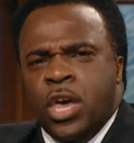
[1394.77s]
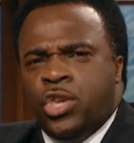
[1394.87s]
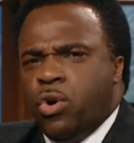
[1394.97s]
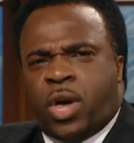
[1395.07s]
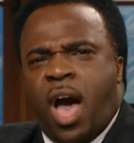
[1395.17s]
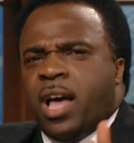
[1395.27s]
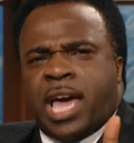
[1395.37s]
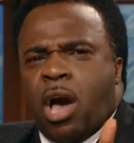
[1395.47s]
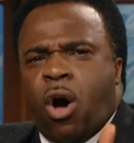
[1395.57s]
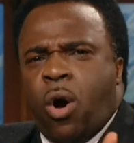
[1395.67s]
You can't
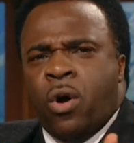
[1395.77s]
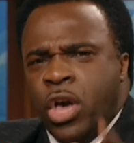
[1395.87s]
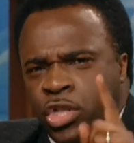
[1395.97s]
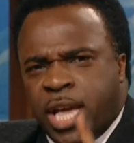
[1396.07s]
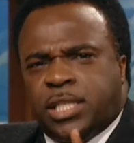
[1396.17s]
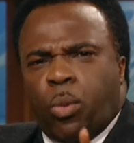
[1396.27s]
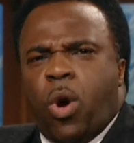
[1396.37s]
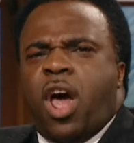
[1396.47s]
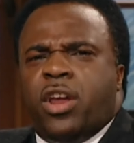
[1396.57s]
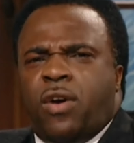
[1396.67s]
go. There's a
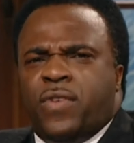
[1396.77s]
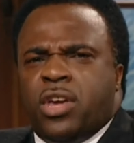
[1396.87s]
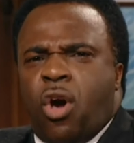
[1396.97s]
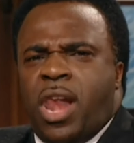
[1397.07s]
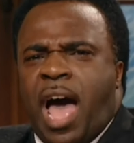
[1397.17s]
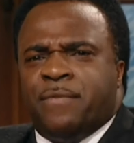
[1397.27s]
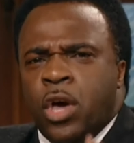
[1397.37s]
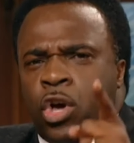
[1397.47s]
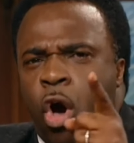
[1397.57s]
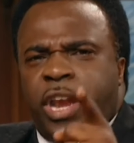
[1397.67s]
word over your life.
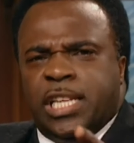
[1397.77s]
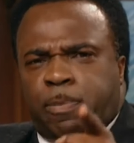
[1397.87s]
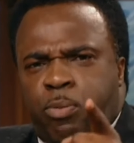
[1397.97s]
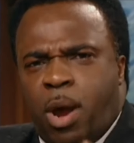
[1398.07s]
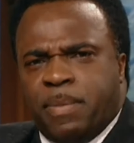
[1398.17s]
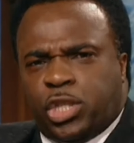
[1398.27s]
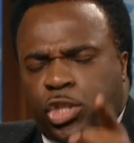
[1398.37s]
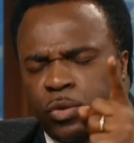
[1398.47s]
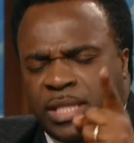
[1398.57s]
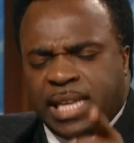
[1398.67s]
God has promised
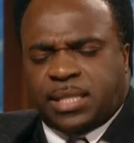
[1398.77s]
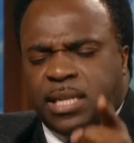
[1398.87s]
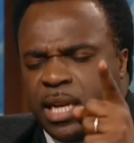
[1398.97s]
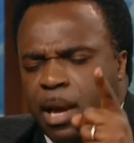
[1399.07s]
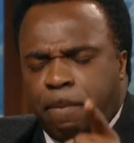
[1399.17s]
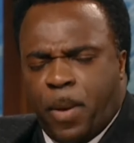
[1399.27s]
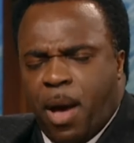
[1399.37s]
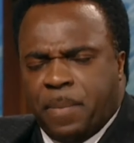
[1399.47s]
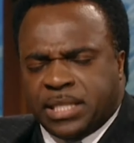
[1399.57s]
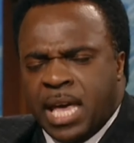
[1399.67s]
you destiny and
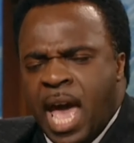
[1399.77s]
purpose.